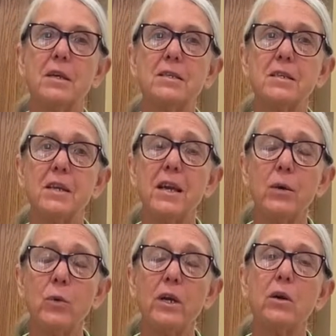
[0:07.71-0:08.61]
Today
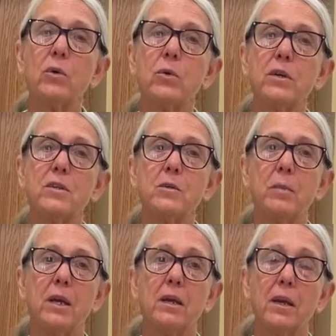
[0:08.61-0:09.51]
we are going to
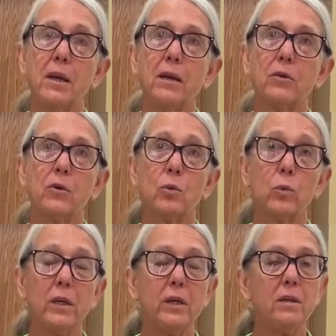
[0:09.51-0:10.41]
make a
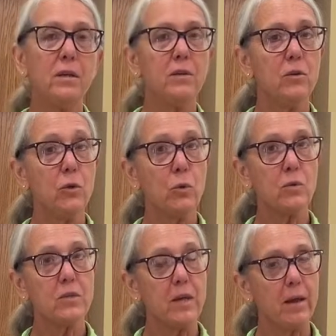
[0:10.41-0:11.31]
Korean noodle
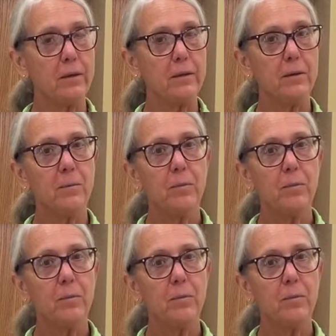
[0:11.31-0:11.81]
salad,